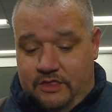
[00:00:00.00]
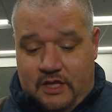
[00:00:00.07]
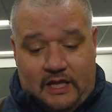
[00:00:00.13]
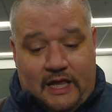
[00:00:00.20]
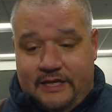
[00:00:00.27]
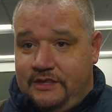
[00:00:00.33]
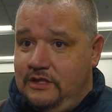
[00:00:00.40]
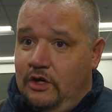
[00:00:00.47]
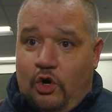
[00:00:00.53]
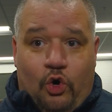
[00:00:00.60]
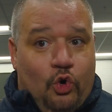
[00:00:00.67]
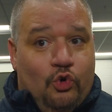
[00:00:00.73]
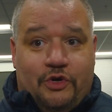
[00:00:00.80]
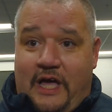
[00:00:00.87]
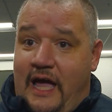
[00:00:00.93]
Like, the
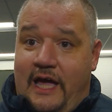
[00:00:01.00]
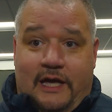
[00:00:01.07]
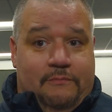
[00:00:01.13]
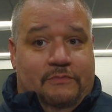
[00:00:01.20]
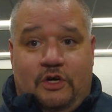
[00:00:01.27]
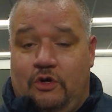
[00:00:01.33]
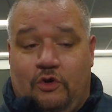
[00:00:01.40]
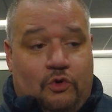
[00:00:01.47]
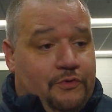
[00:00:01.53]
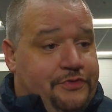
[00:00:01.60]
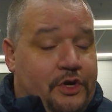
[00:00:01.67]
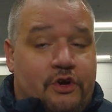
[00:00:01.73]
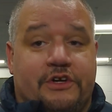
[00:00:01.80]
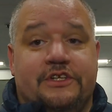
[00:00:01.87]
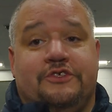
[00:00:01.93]
whole game, the whole
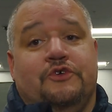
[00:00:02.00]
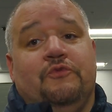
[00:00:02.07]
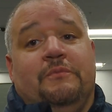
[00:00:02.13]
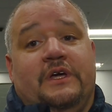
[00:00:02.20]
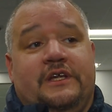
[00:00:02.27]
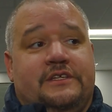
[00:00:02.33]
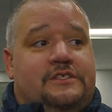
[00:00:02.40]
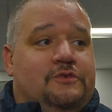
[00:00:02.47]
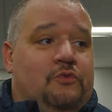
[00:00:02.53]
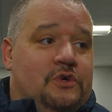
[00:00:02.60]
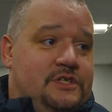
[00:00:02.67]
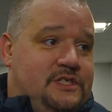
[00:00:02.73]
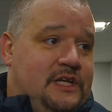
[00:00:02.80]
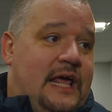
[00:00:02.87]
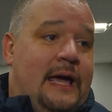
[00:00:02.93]
32 minutes
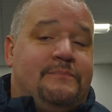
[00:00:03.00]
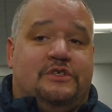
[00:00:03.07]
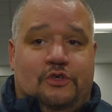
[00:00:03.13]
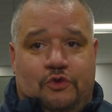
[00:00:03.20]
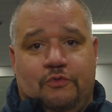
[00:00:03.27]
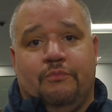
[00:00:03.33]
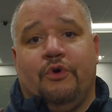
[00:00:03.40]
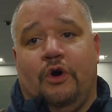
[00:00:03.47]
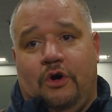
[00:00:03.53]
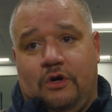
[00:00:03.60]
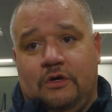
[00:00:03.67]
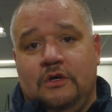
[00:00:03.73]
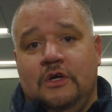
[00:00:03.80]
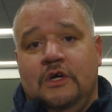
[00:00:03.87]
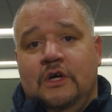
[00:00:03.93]
was an absolute
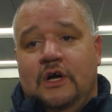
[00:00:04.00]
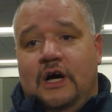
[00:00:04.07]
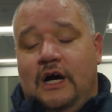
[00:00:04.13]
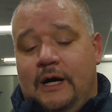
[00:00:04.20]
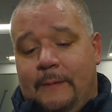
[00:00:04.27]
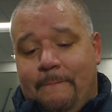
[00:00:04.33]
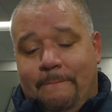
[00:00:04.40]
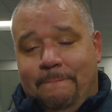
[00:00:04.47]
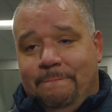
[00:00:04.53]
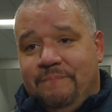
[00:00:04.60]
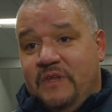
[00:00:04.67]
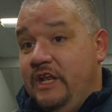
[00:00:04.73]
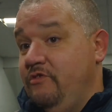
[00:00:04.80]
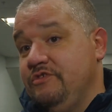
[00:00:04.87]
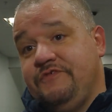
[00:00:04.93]
brawl.
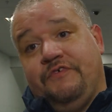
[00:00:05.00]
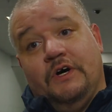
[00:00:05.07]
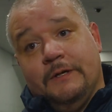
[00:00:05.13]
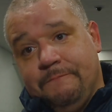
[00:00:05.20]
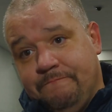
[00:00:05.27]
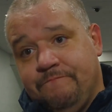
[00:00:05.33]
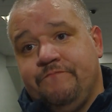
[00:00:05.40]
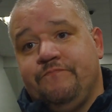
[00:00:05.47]
And it was fun.